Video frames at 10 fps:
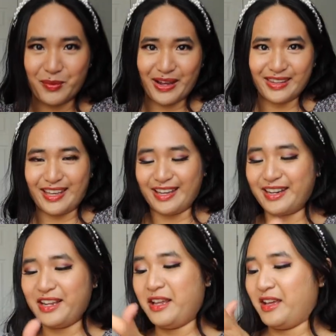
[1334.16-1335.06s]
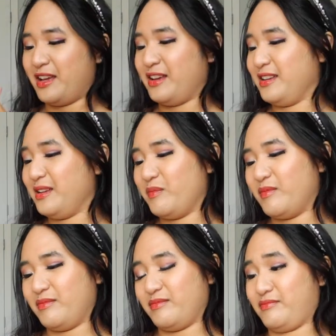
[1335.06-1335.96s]
about that.
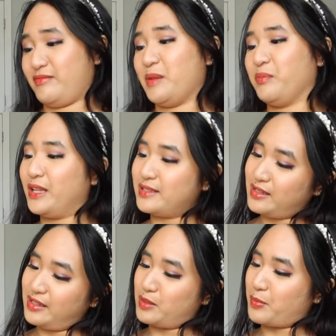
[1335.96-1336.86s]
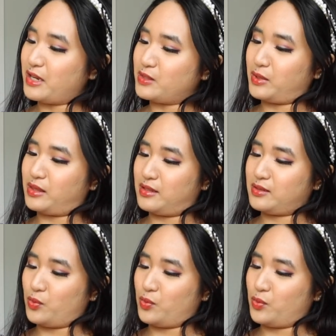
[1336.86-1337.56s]
I'm pleasantly surprised with this